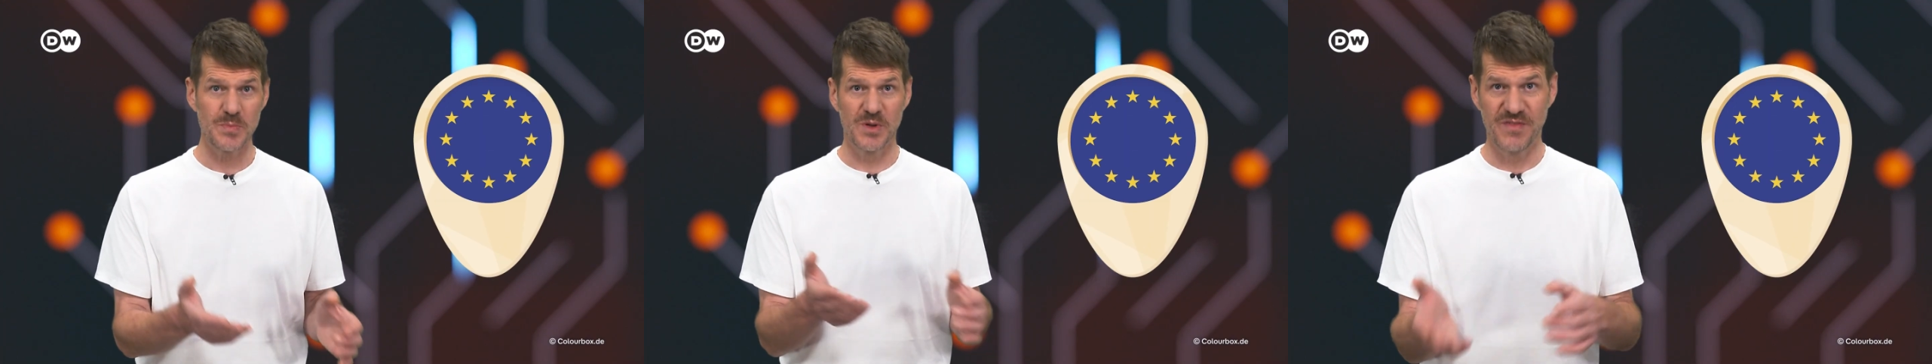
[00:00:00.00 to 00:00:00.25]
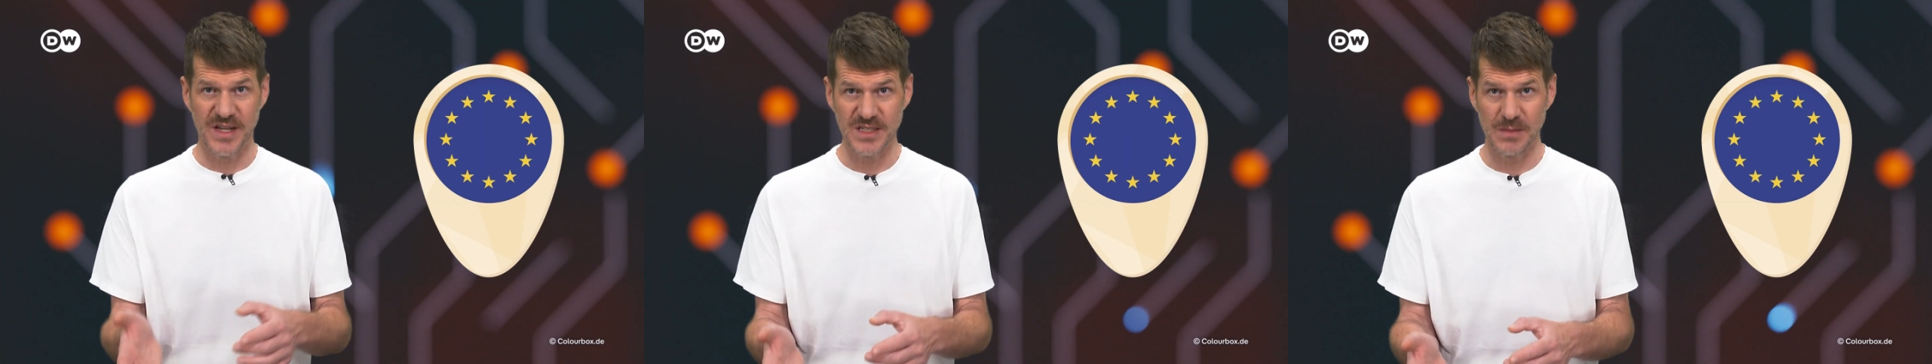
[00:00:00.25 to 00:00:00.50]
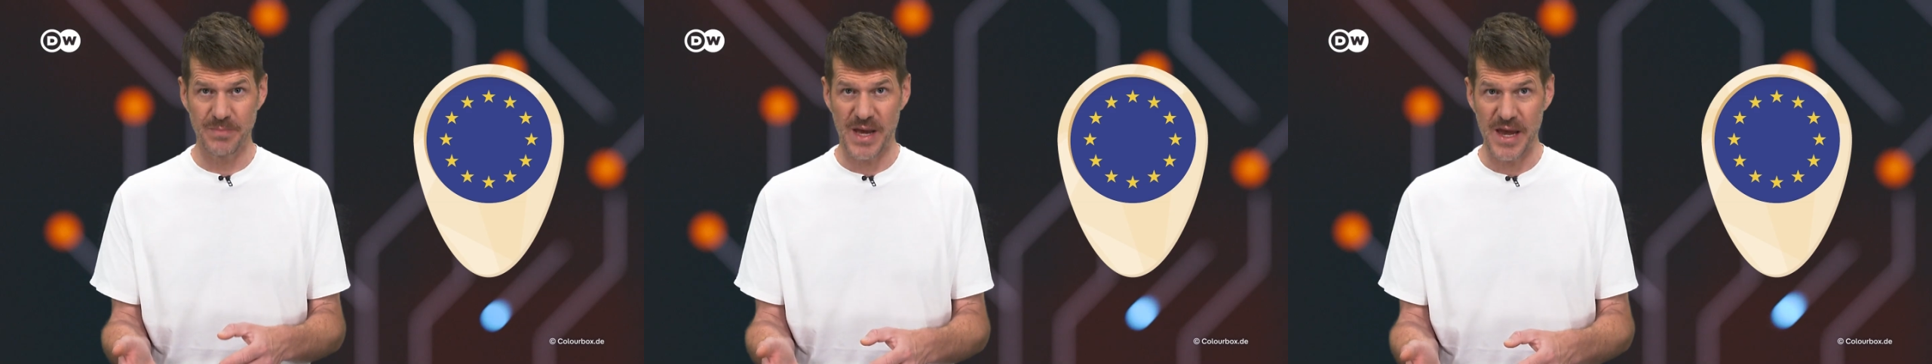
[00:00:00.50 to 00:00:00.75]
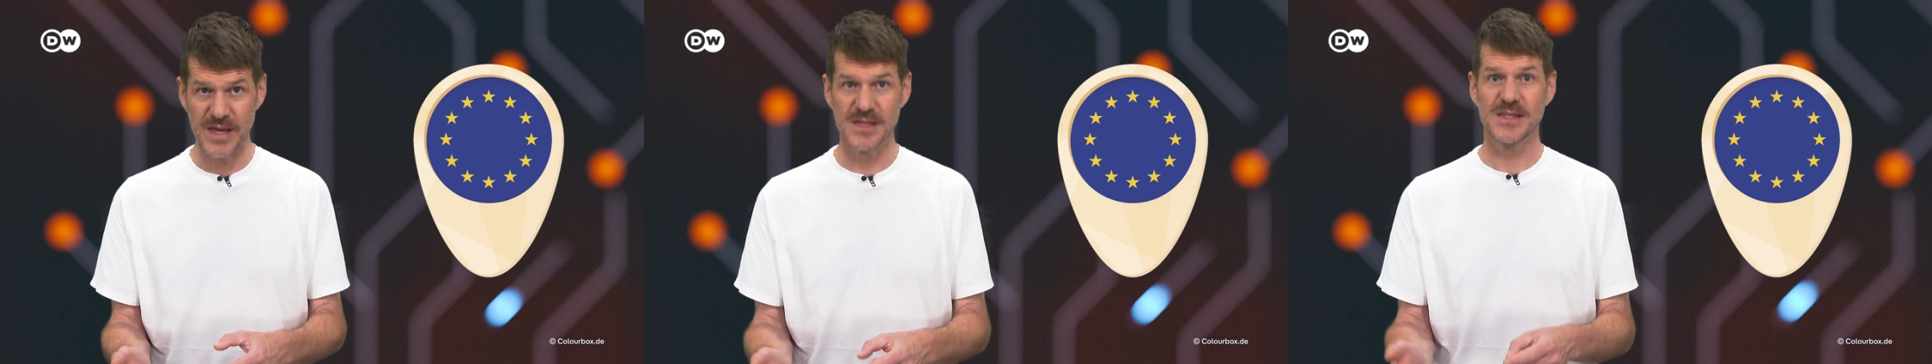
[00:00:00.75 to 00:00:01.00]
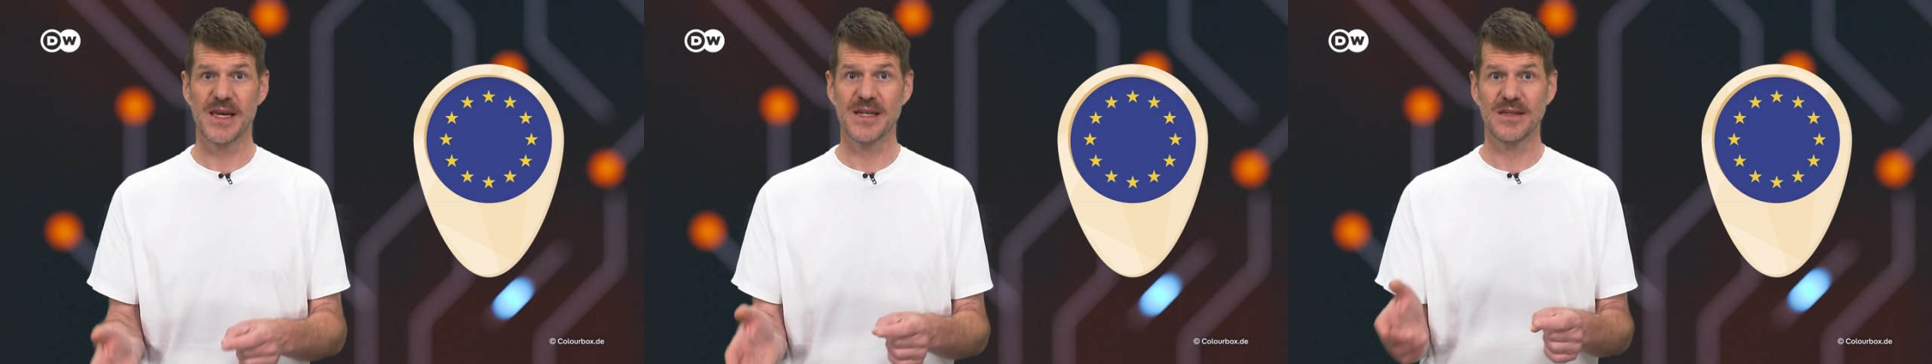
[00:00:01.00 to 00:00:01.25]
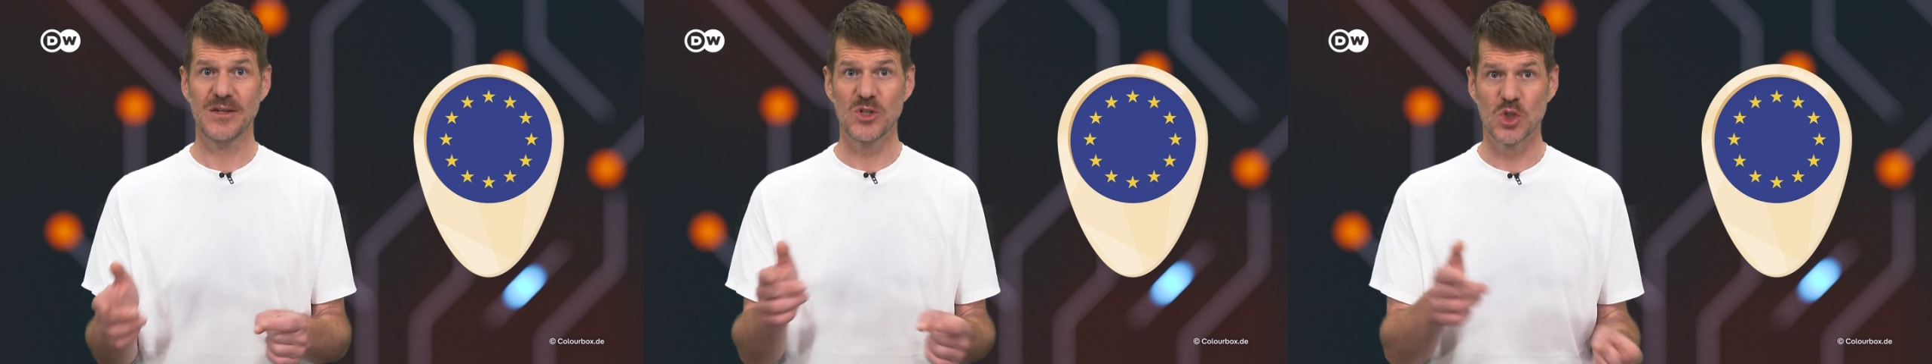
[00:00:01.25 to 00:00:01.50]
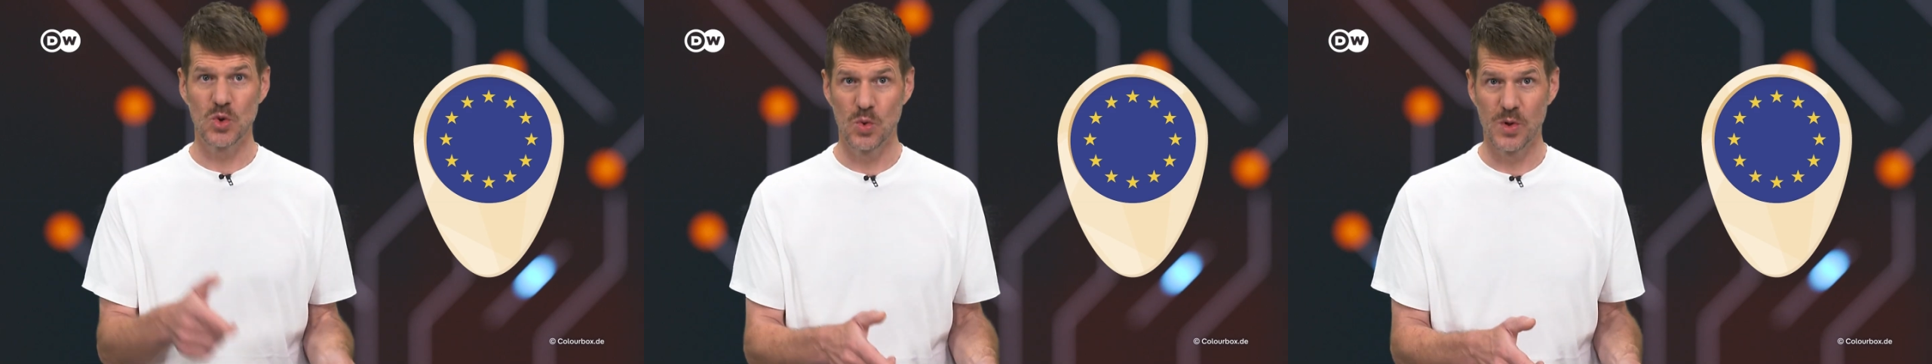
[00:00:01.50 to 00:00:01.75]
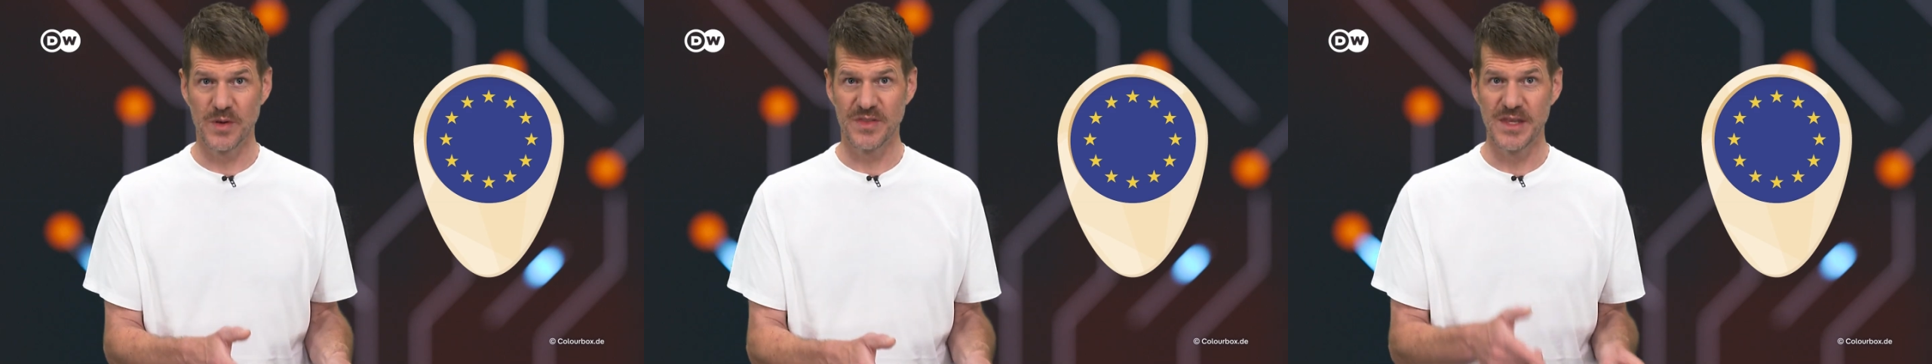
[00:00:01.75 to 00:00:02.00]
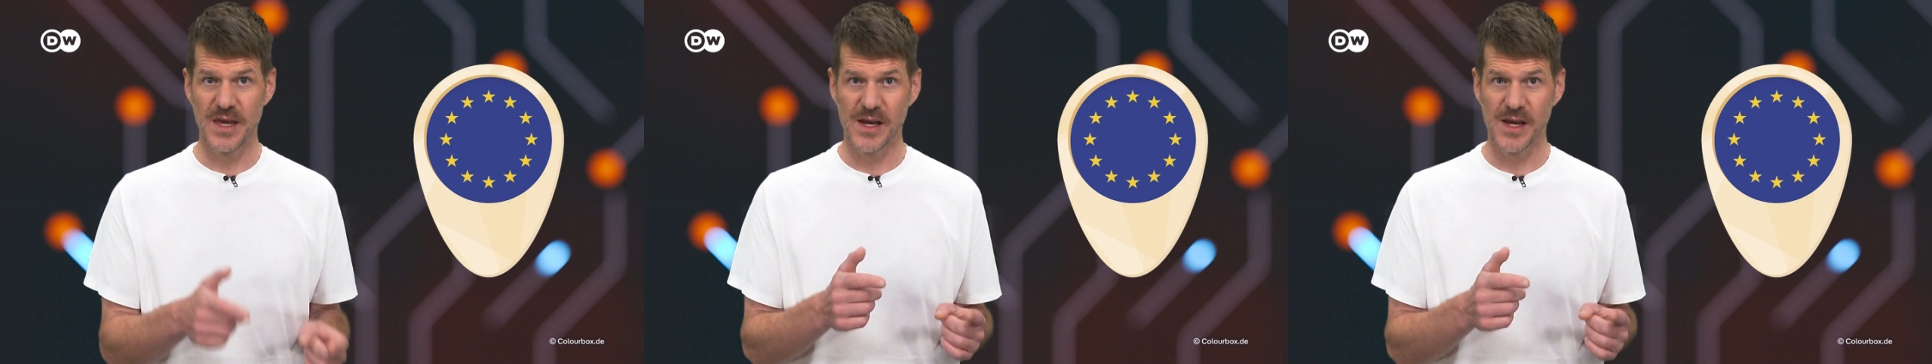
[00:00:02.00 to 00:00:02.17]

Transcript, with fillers: preventing bias and ensuring the